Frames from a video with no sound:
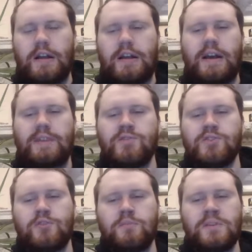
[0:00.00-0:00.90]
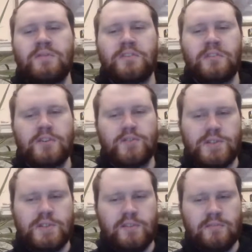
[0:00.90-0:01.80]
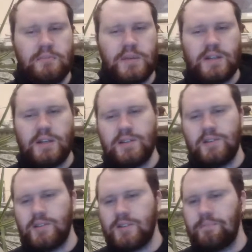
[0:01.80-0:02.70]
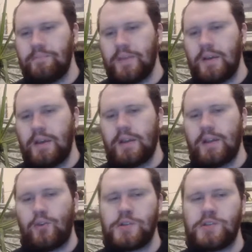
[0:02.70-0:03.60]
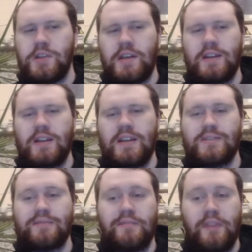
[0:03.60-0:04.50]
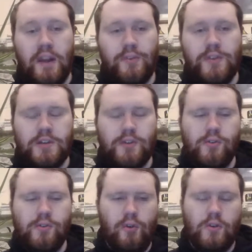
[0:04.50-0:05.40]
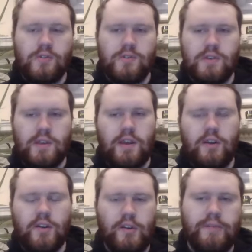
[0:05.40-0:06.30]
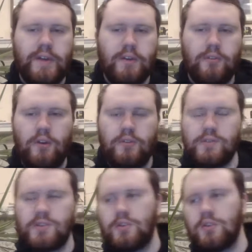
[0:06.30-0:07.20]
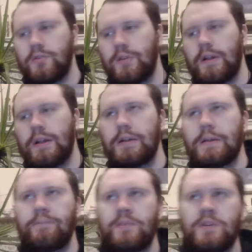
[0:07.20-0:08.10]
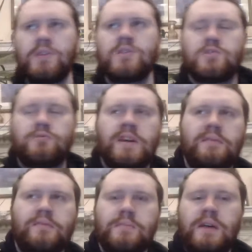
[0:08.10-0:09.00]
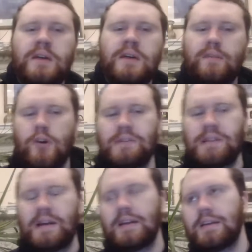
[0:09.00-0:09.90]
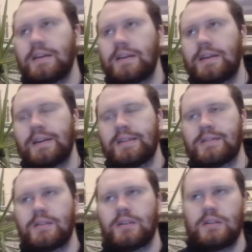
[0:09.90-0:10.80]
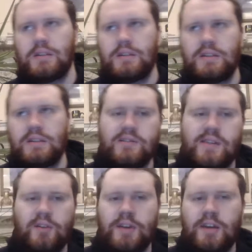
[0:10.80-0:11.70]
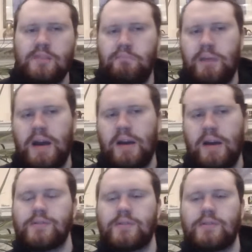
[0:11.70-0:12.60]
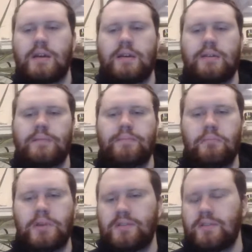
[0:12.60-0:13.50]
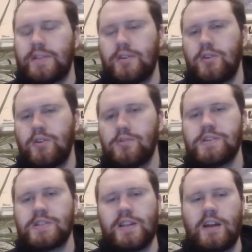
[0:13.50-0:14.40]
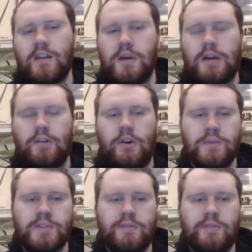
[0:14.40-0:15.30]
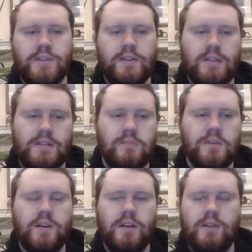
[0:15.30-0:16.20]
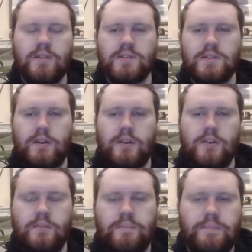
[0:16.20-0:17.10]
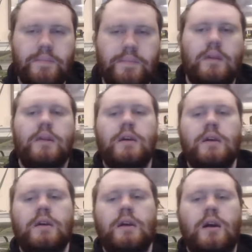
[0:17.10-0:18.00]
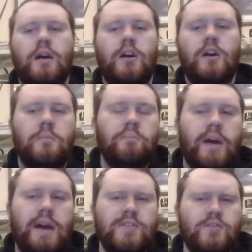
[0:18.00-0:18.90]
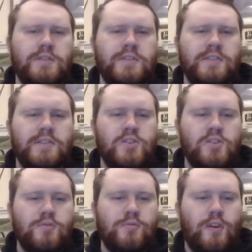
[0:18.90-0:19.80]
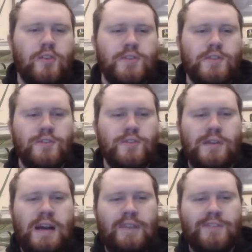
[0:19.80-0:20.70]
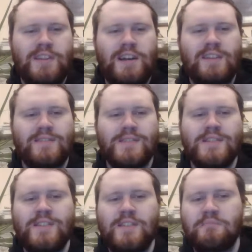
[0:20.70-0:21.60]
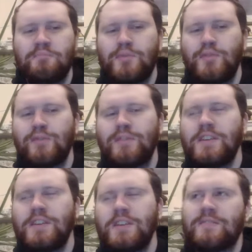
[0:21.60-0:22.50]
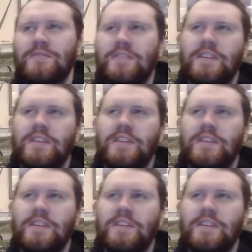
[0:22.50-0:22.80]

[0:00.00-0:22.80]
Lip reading: And this should be very interesting because Christianity is very core to the character of Nightcrawler. So strained from that, evolving that, it's a delicate balance. But, you can say that about almost everything that's been done in this era. I enjoy this issue. Also, having not seen the movie,